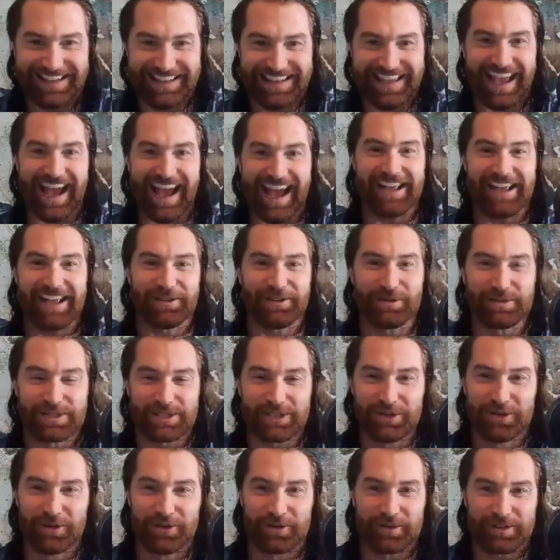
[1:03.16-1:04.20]
Yeah, you
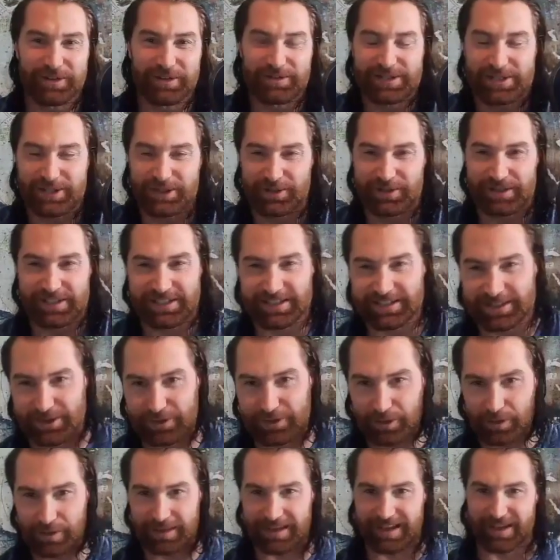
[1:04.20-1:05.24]
too. This is the
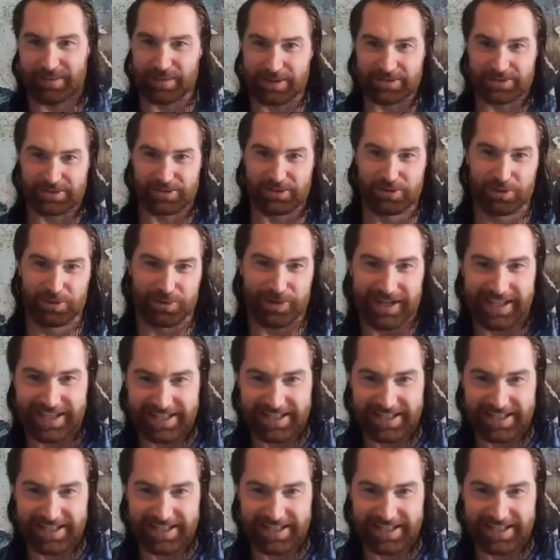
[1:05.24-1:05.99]
cool thing about Zoom, right?